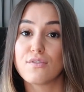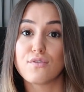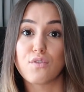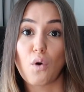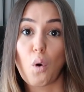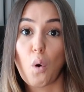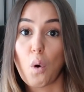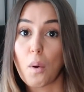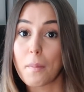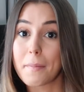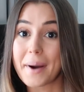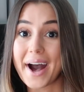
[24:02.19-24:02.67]

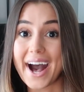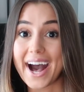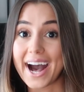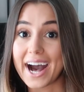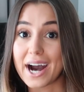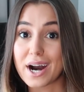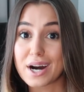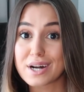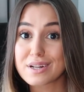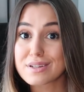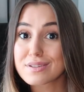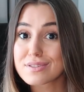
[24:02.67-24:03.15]

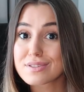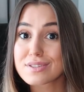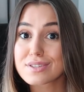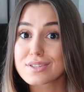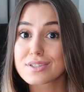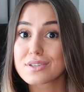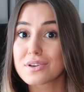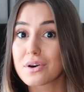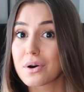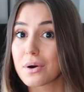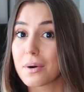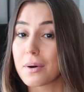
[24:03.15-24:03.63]

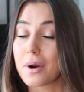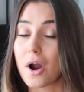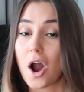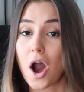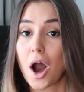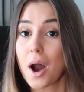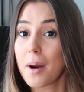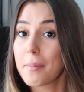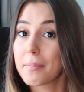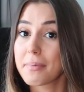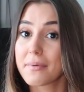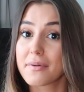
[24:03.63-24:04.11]
£4
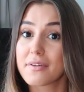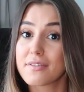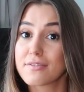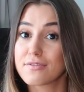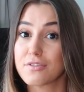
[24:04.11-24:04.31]
up